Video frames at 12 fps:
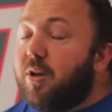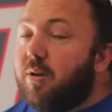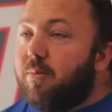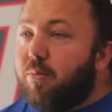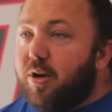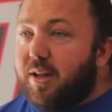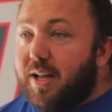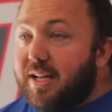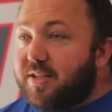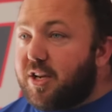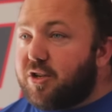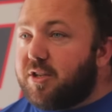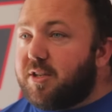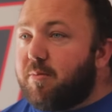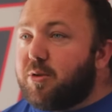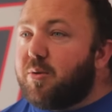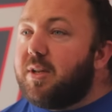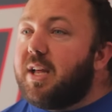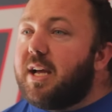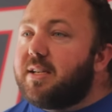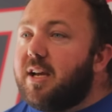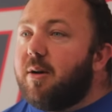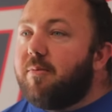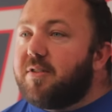could put light sessions in between that
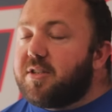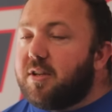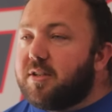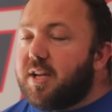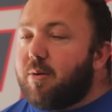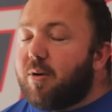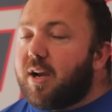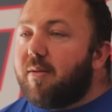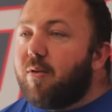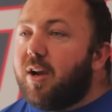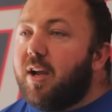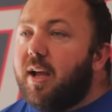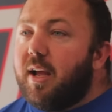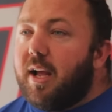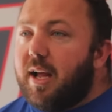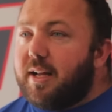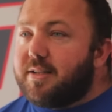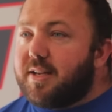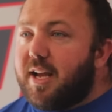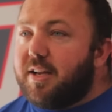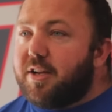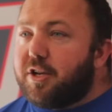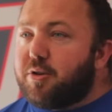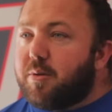to help facilitate recovery and stay in
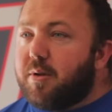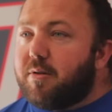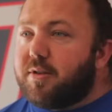touch with your